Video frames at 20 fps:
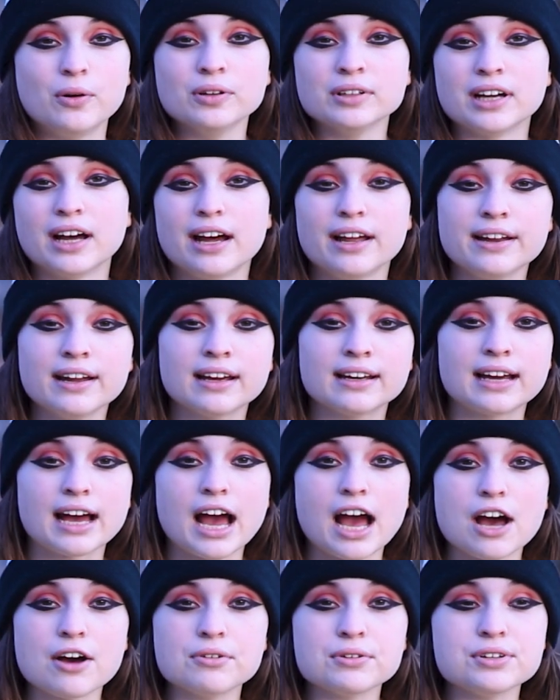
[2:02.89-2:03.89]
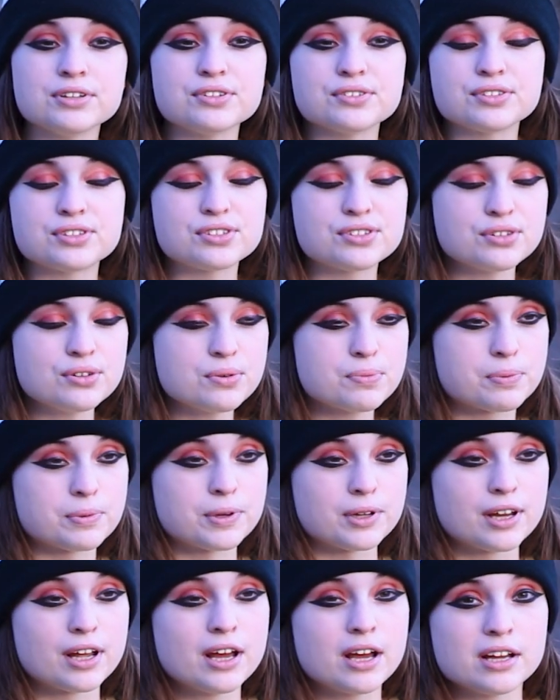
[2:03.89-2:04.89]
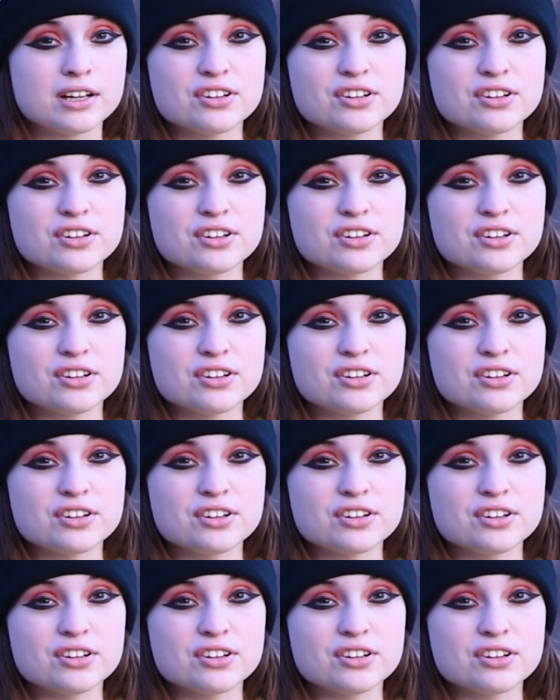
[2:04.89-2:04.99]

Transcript: hold on. How are you stupid?